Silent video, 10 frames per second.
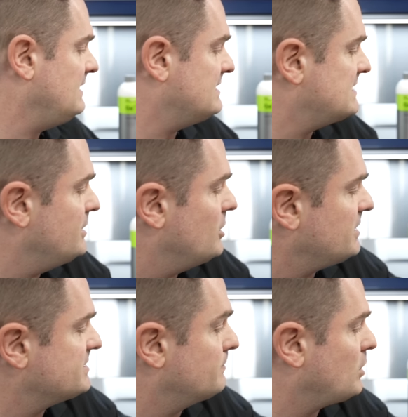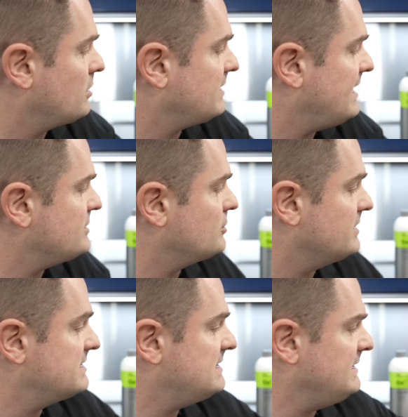It's an awesome product, as you're
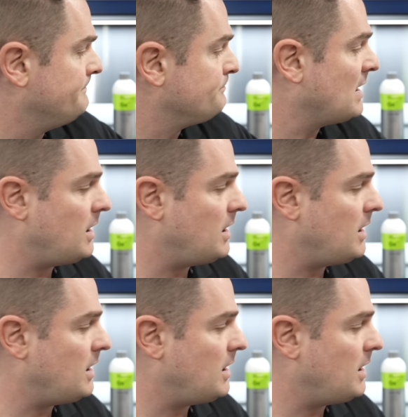going to see.